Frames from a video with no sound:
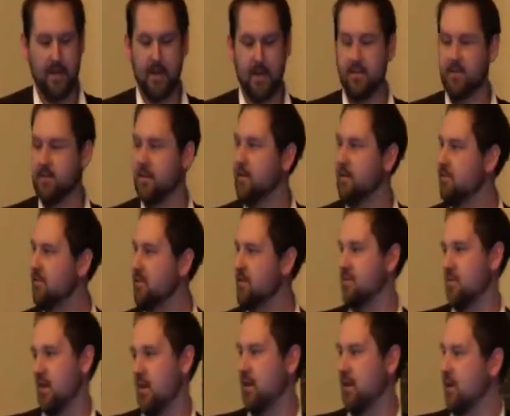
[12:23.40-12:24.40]
And there's a
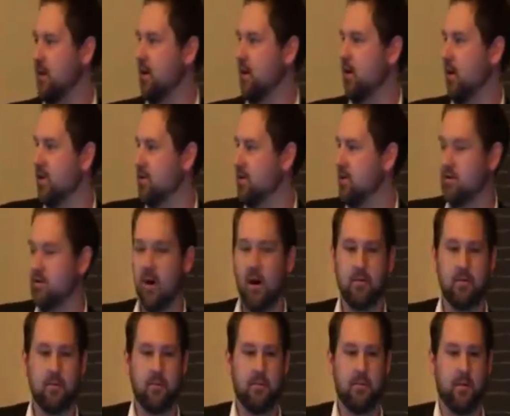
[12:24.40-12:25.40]
cost and
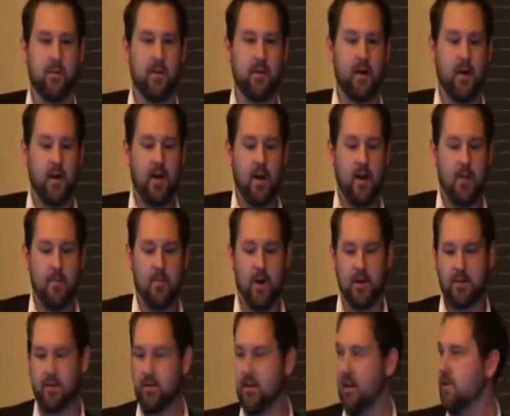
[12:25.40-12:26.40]
time to implement.
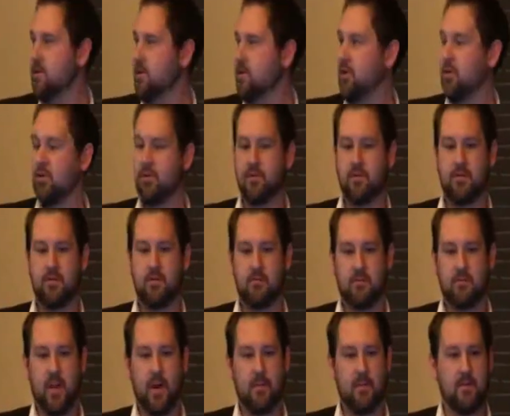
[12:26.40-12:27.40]
Most of those tools
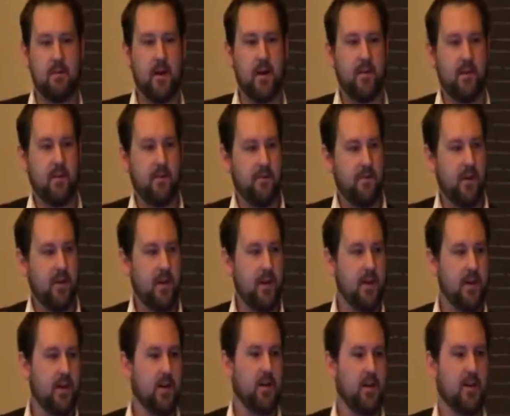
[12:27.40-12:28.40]
come at a monthly
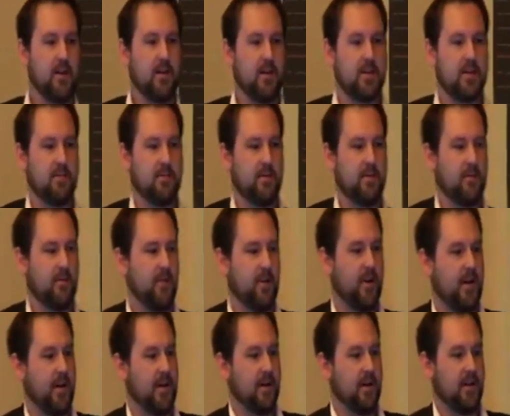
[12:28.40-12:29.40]
fee. Some are
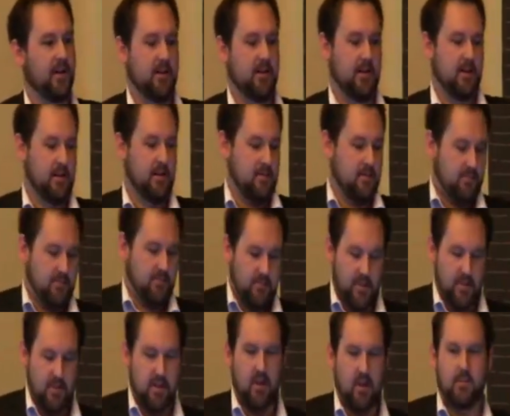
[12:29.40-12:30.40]
free.
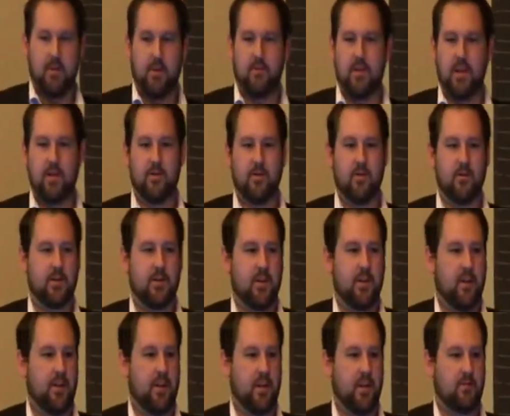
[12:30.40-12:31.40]
There's going to be
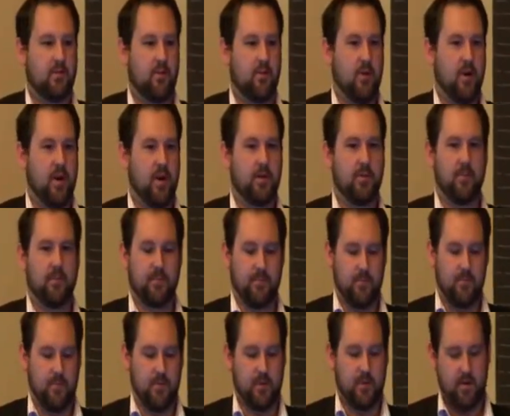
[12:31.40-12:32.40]
resourcing and things required.
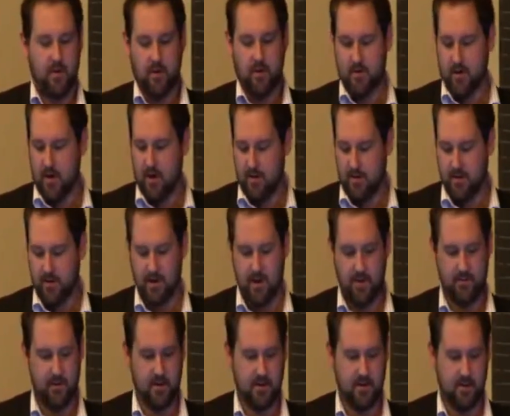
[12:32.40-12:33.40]
So
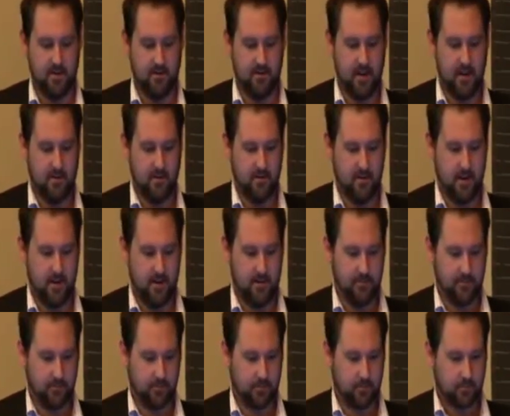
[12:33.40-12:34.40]
just have a consideration on
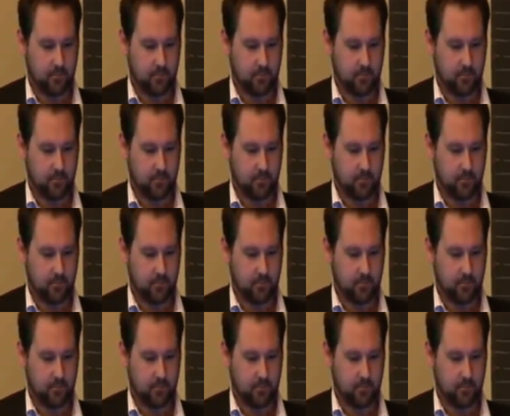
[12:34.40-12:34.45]
that.